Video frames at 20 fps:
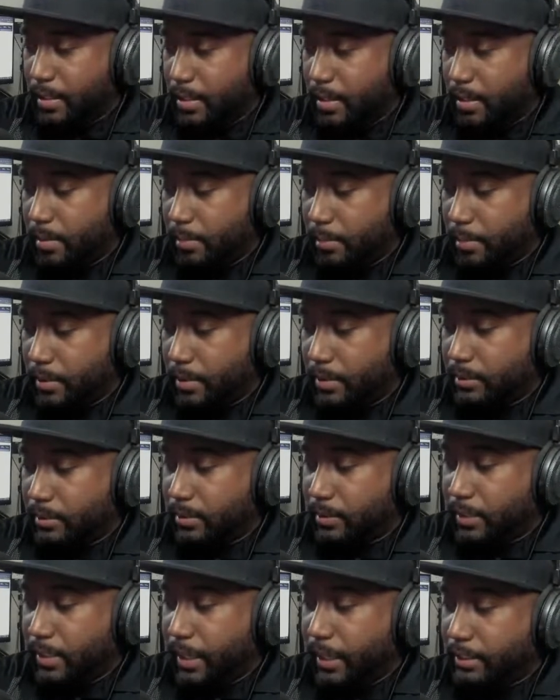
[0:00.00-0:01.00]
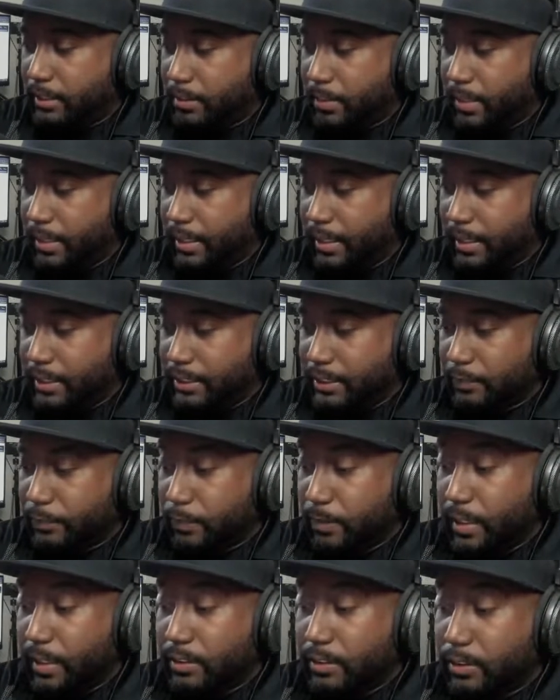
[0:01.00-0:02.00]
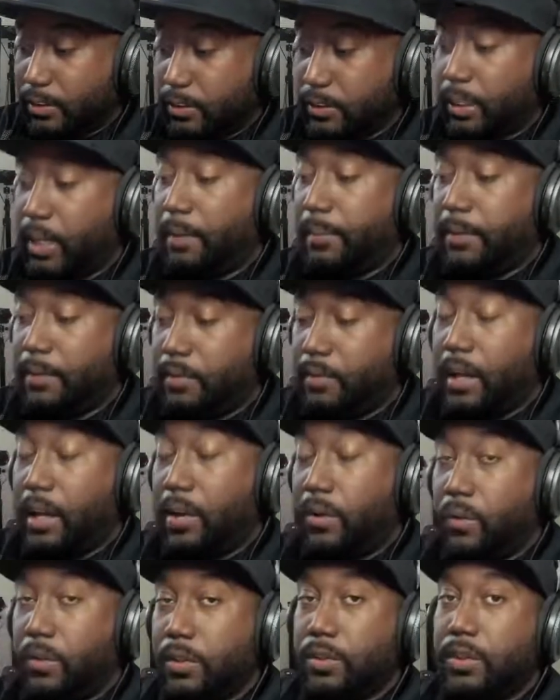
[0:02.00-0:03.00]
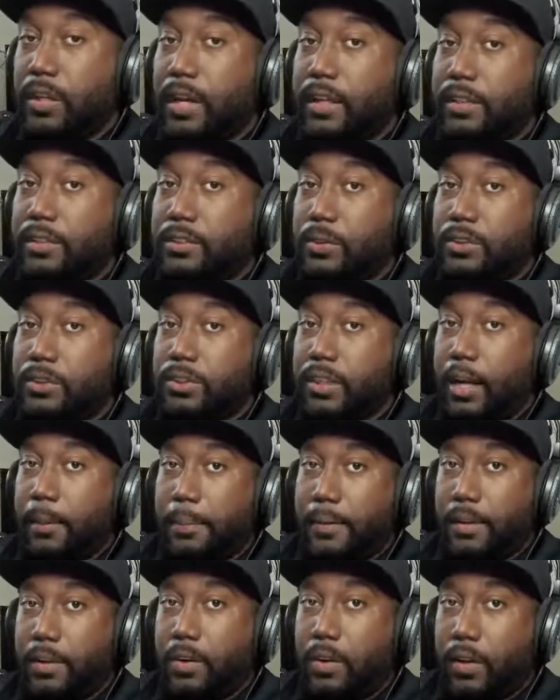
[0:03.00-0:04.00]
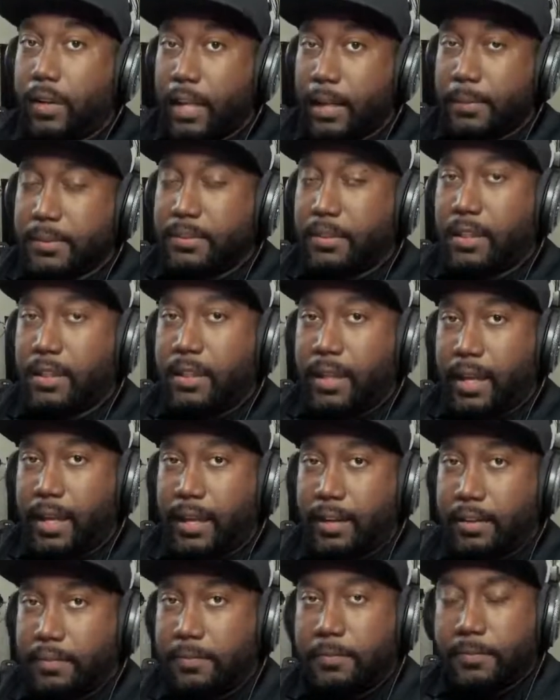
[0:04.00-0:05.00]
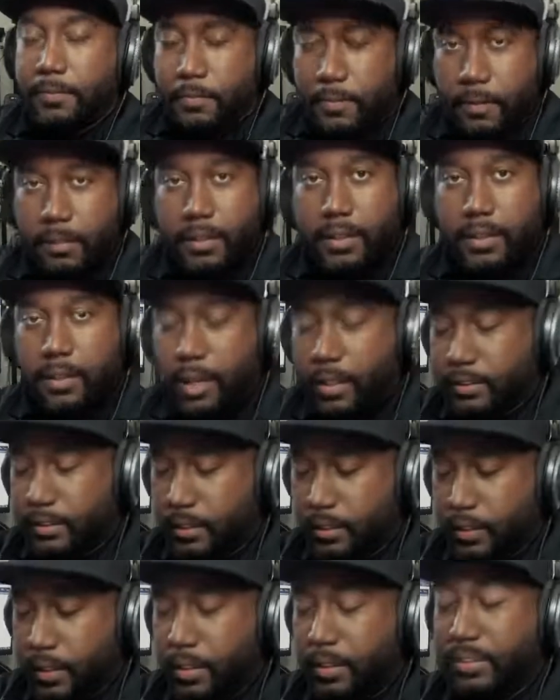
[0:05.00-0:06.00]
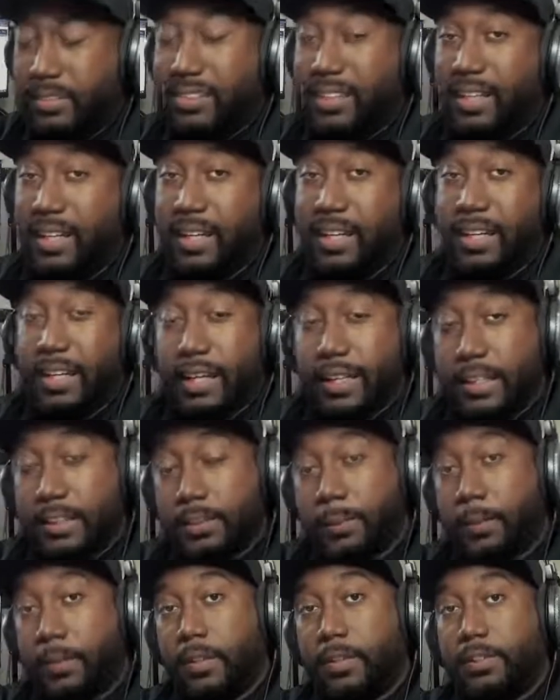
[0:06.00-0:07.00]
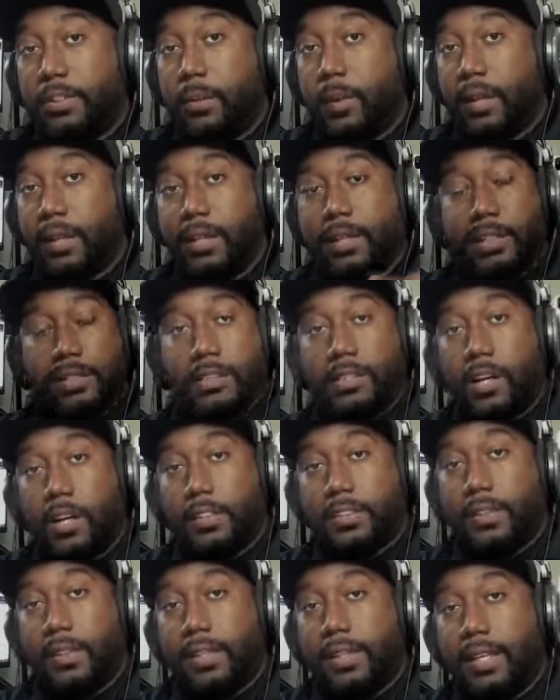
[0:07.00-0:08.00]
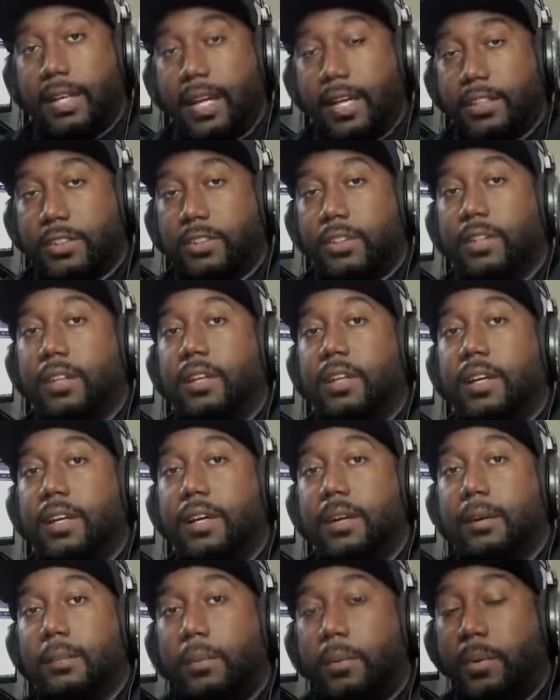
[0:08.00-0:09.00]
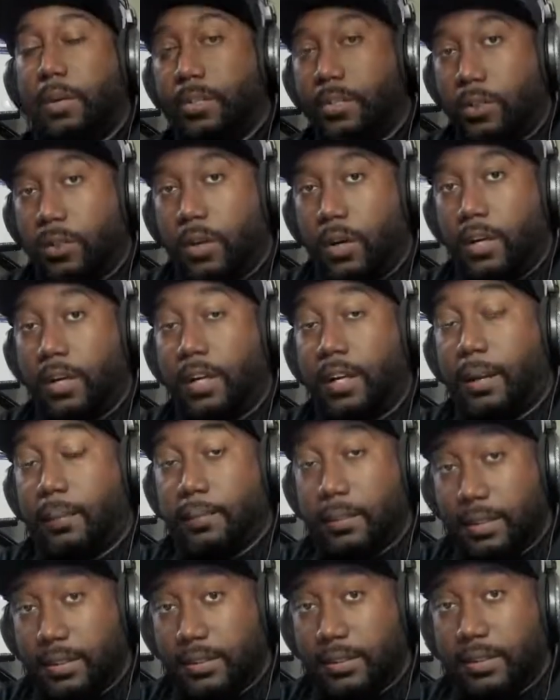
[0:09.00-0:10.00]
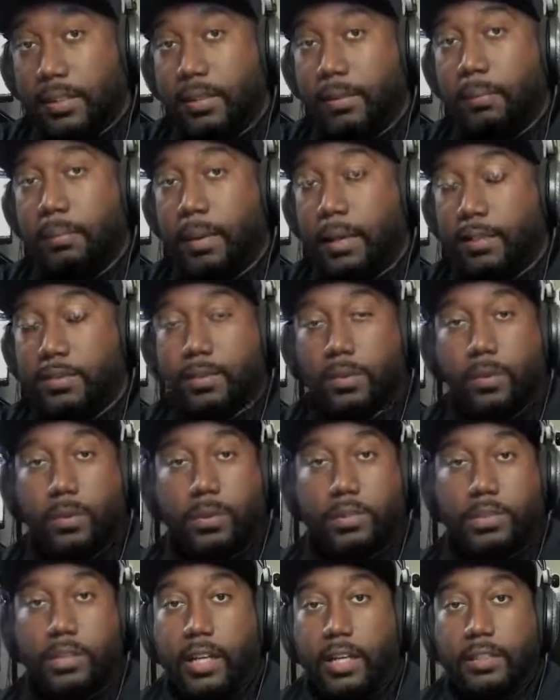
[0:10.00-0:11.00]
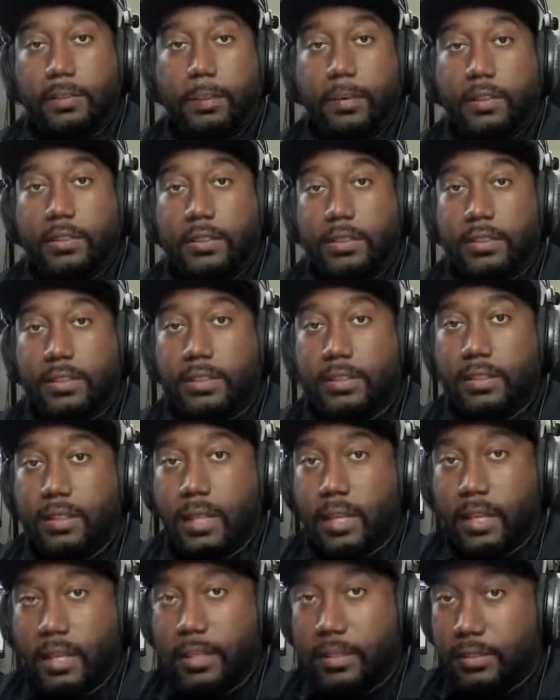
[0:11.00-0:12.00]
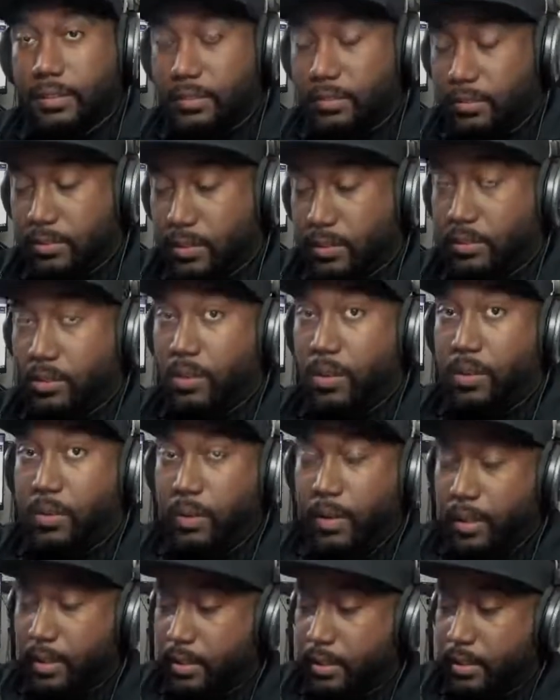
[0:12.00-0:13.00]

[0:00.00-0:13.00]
bring it to you guys and make it easy for you guys to do shopping. Now, when you guys do shop here on Amazon Live from the content creators, it does support us directly. It doesn't cost you anything extra, but we do earn a commission based on what you guys purchase, and it goes a long way.